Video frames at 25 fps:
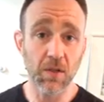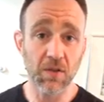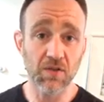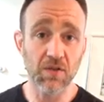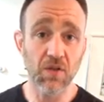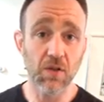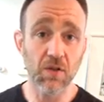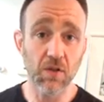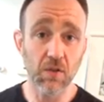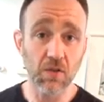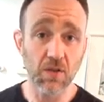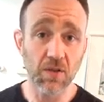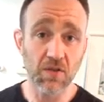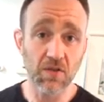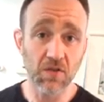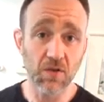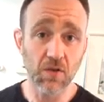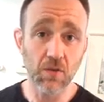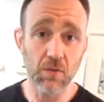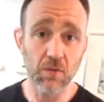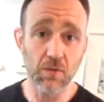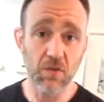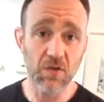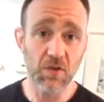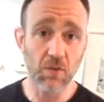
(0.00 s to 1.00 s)
ways to do this
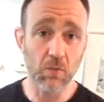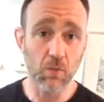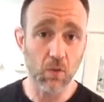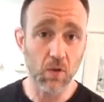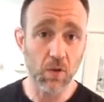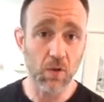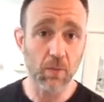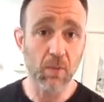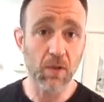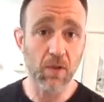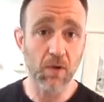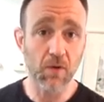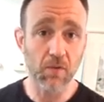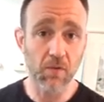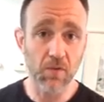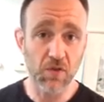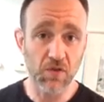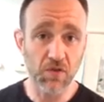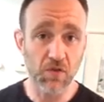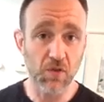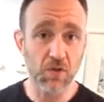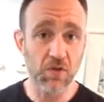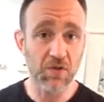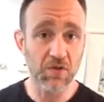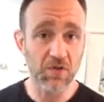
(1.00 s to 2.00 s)
too. Some work better for
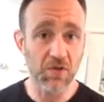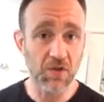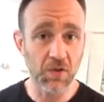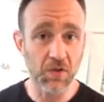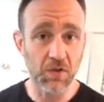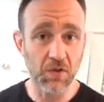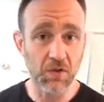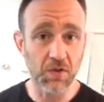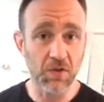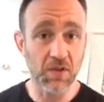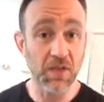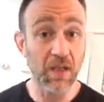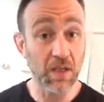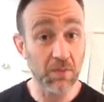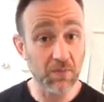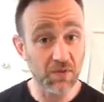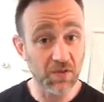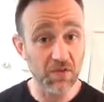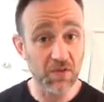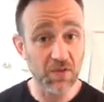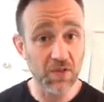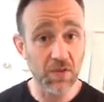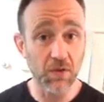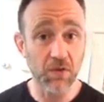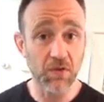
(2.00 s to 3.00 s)
certain types
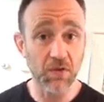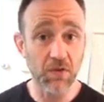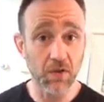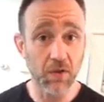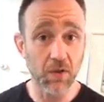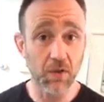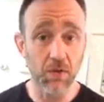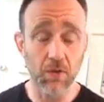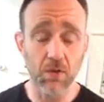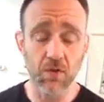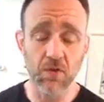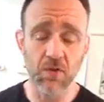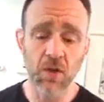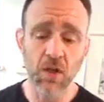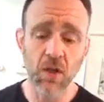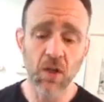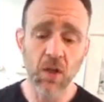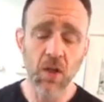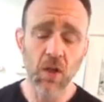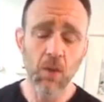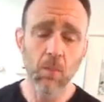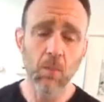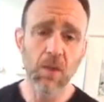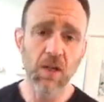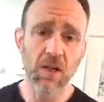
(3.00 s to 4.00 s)
of skills than others.
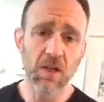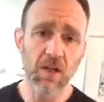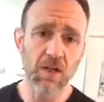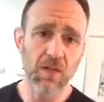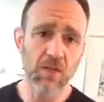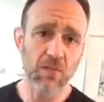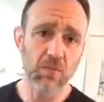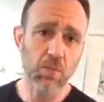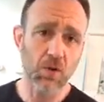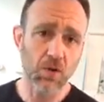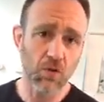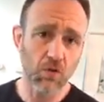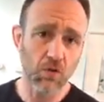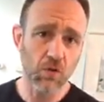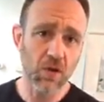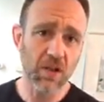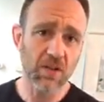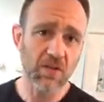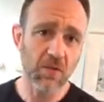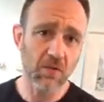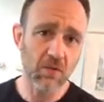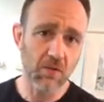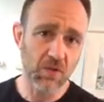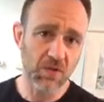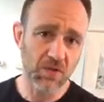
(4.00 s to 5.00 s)
But it is
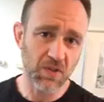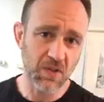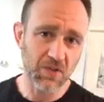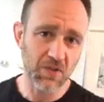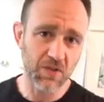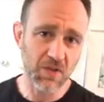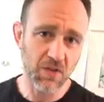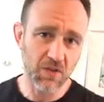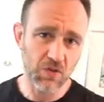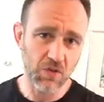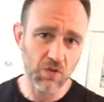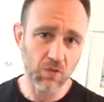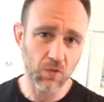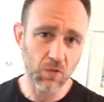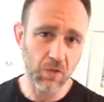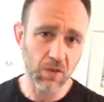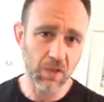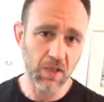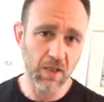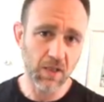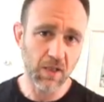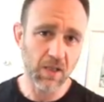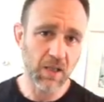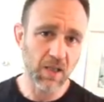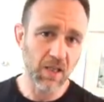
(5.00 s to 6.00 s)
progressive resistance
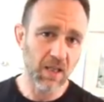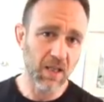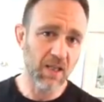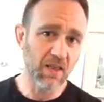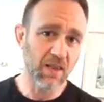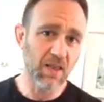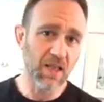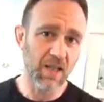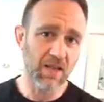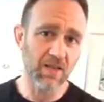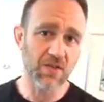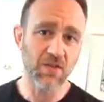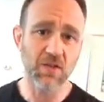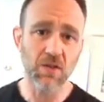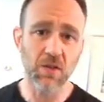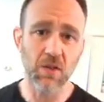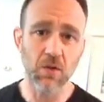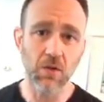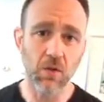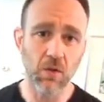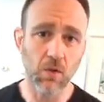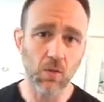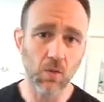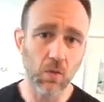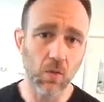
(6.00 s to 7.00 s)
drilling in that
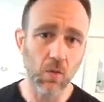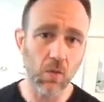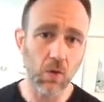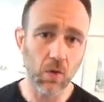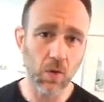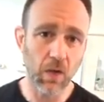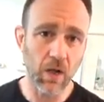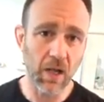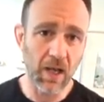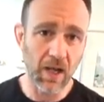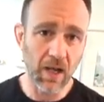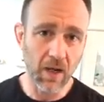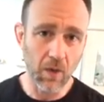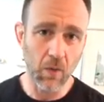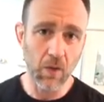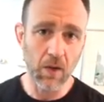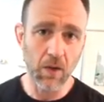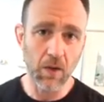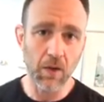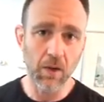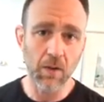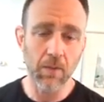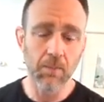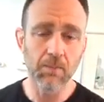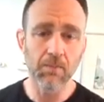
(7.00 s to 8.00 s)
skill or
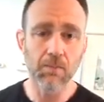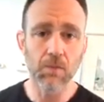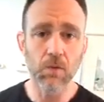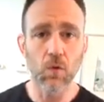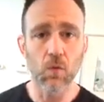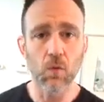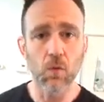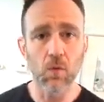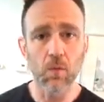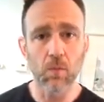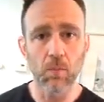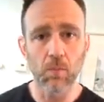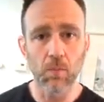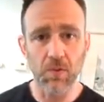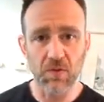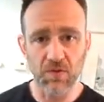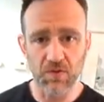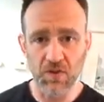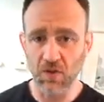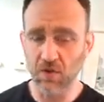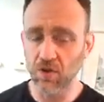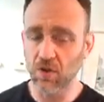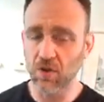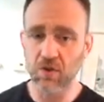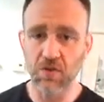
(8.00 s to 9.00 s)
area,
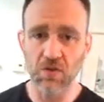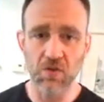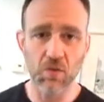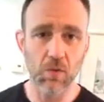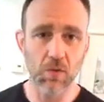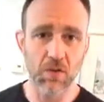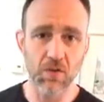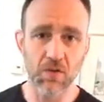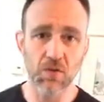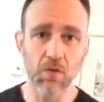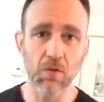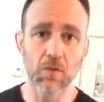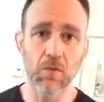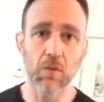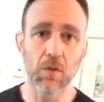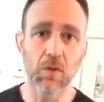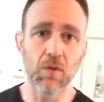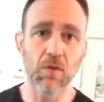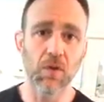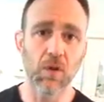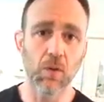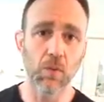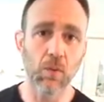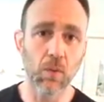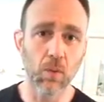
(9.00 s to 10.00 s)
position, so on and so
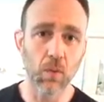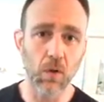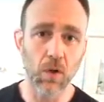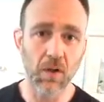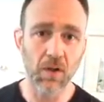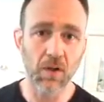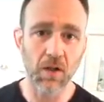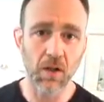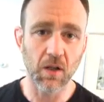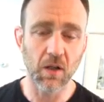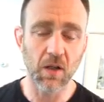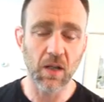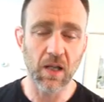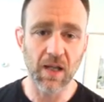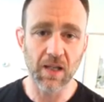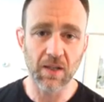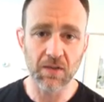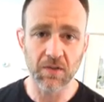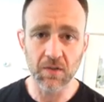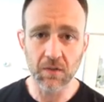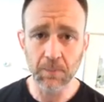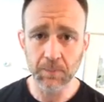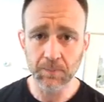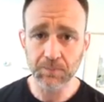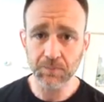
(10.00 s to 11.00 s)
forth, that we worked in
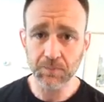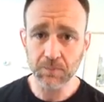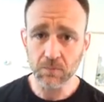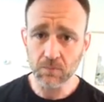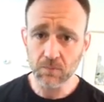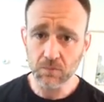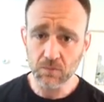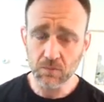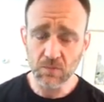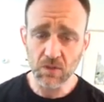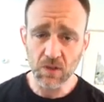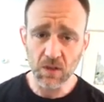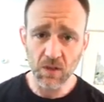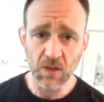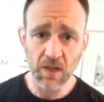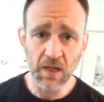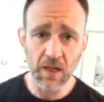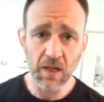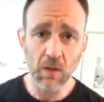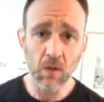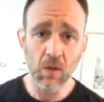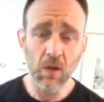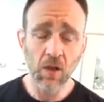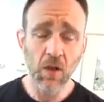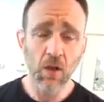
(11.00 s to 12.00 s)
class.
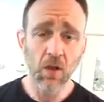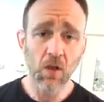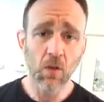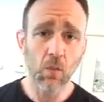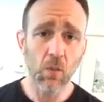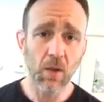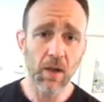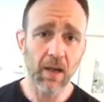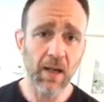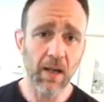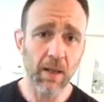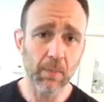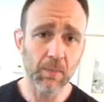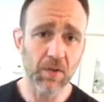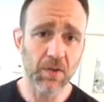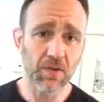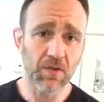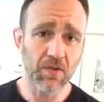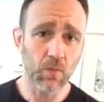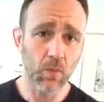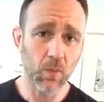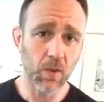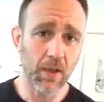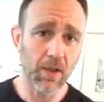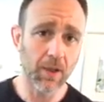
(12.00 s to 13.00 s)
Now, what
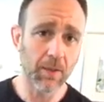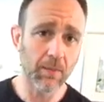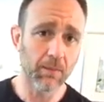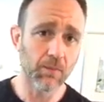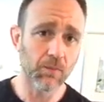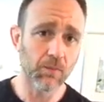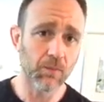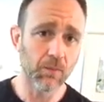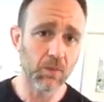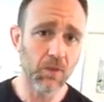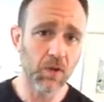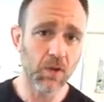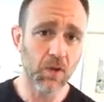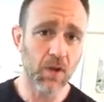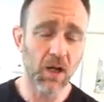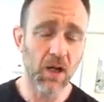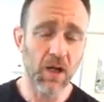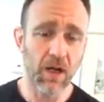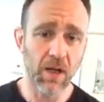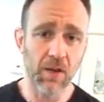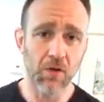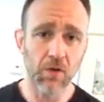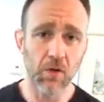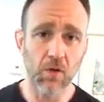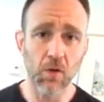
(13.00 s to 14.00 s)
happens when
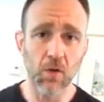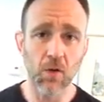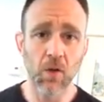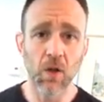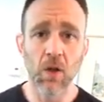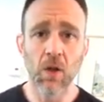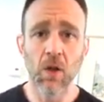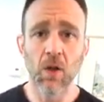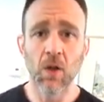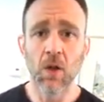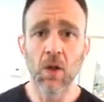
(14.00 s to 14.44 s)
either